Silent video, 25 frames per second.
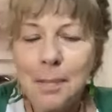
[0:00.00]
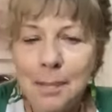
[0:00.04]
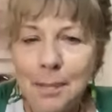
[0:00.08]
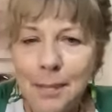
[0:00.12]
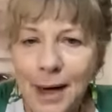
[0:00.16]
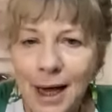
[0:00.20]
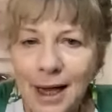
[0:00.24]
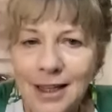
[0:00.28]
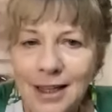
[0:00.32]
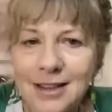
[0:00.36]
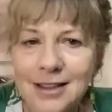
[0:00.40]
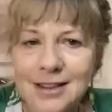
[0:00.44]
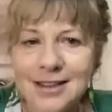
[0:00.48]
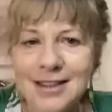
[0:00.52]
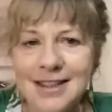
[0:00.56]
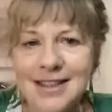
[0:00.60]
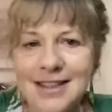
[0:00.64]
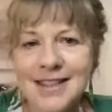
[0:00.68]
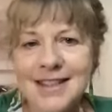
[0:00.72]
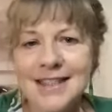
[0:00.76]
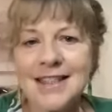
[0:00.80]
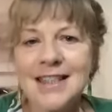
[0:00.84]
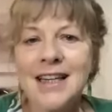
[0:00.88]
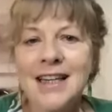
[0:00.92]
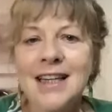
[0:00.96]
Balance
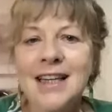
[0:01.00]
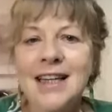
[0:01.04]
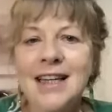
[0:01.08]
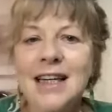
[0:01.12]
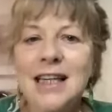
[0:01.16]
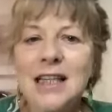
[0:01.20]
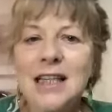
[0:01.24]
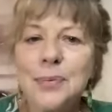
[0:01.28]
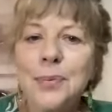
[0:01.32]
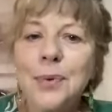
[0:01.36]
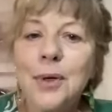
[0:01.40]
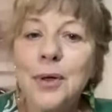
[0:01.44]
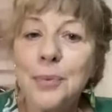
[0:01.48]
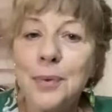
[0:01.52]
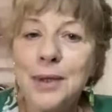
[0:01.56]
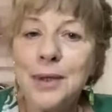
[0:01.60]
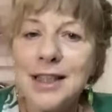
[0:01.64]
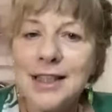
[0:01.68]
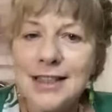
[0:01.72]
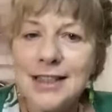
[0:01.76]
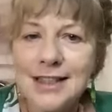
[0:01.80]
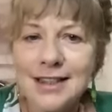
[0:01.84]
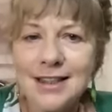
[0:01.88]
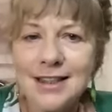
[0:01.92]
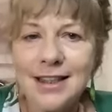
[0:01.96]
is what we
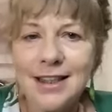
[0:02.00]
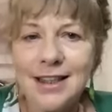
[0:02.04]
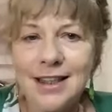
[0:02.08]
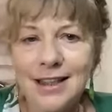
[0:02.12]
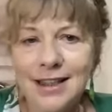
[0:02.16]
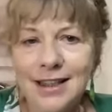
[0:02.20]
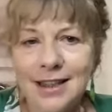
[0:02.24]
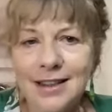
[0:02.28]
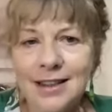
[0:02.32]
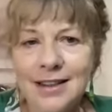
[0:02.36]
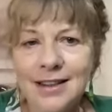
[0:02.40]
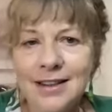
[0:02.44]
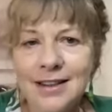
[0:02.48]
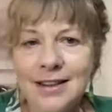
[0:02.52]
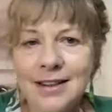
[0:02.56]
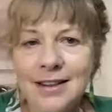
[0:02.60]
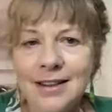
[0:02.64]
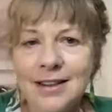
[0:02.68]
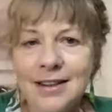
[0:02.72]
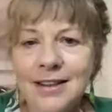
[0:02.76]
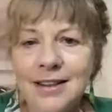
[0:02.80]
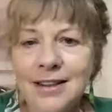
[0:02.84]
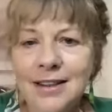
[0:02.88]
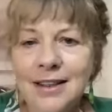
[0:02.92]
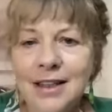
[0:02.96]
seek.
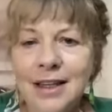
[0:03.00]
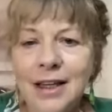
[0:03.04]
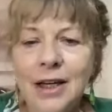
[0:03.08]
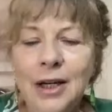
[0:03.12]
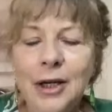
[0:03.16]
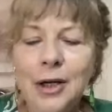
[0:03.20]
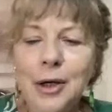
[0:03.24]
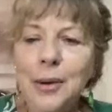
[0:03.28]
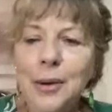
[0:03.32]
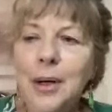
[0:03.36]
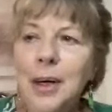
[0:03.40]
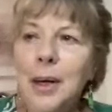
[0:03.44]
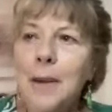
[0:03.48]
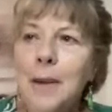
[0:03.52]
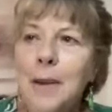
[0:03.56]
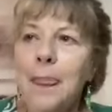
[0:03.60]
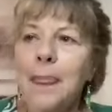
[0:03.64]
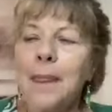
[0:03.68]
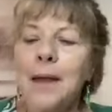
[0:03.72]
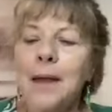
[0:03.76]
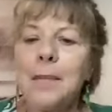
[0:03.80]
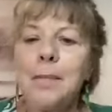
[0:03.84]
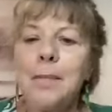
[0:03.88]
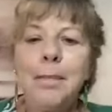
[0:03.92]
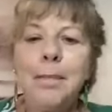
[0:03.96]
Yeah.
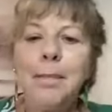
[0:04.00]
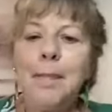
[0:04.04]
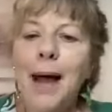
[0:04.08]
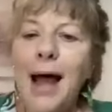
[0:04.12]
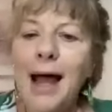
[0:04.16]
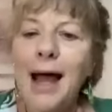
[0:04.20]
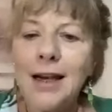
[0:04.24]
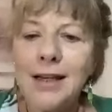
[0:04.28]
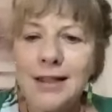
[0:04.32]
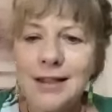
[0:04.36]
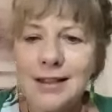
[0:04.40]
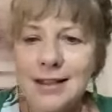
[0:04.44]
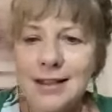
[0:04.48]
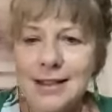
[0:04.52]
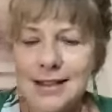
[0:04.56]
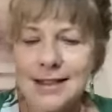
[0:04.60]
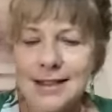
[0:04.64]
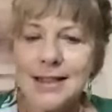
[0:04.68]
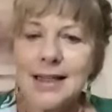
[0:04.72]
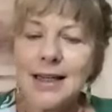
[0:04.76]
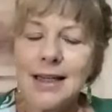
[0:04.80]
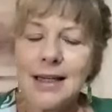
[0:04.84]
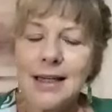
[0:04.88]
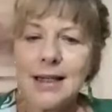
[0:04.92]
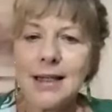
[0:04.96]

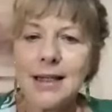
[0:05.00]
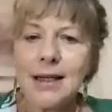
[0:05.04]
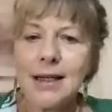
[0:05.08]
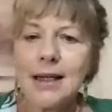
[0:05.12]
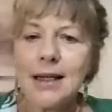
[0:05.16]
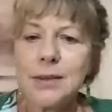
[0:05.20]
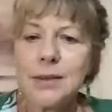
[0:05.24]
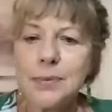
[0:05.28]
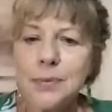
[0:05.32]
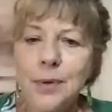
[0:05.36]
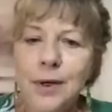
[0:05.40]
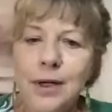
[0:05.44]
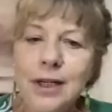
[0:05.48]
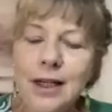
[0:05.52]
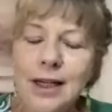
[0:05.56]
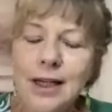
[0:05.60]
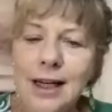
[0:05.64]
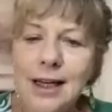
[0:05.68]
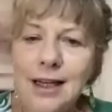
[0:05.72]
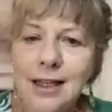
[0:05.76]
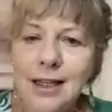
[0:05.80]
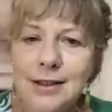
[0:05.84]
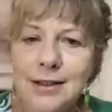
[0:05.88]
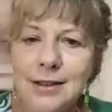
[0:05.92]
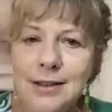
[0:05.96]
Balance is what
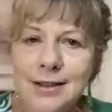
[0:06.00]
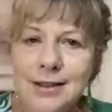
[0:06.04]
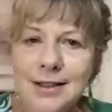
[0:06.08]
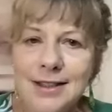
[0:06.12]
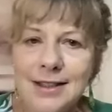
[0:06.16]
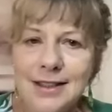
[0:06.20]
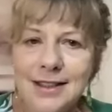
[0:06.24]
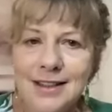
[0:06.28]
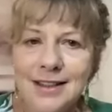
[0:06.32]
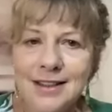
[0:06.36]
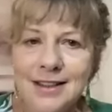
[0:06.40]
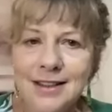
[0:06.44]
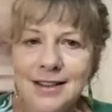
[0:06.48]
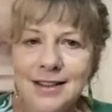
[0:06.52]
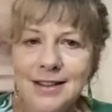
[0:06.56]
heals.